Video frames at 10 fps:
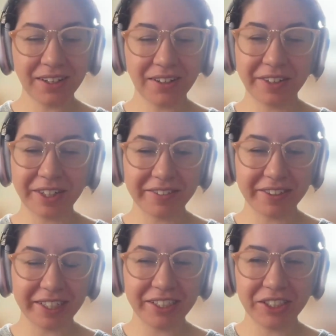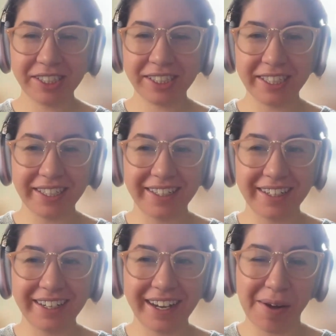That's all very, very interesting.
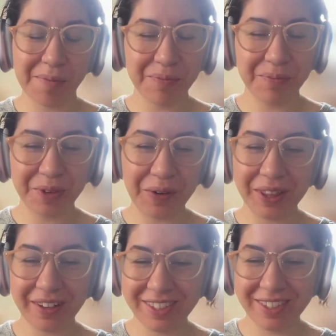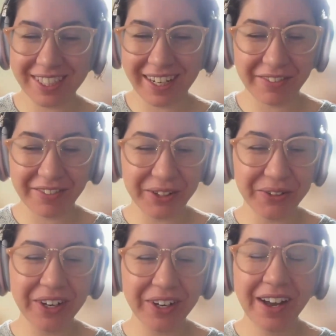And I would love to have
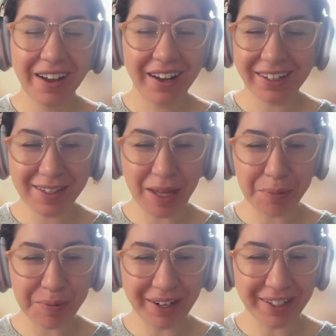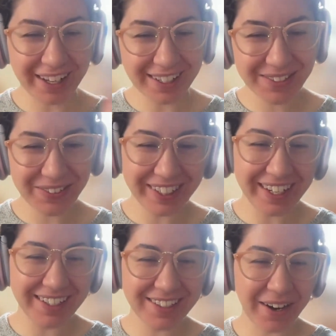you on a separate podcast
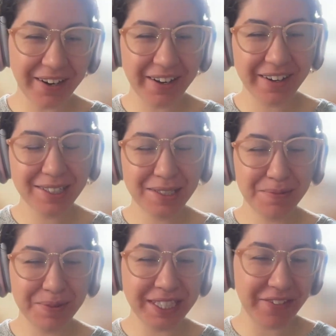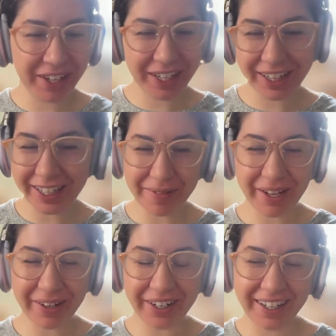one day talk specifically
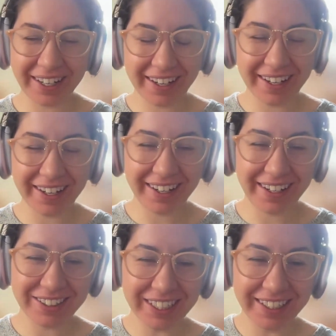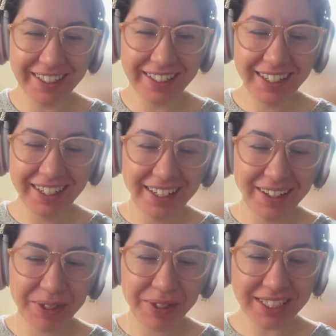about aging.
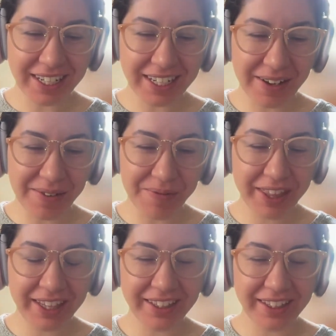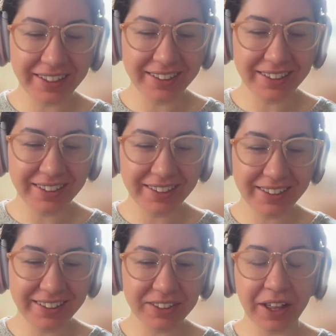because I think there's
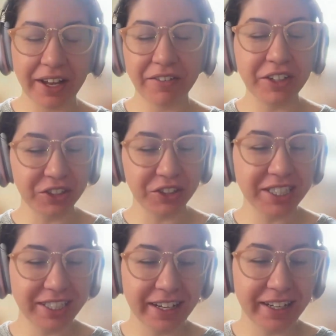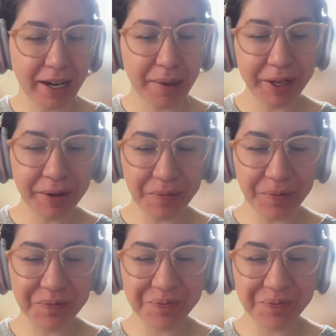a lot of interest in that topic.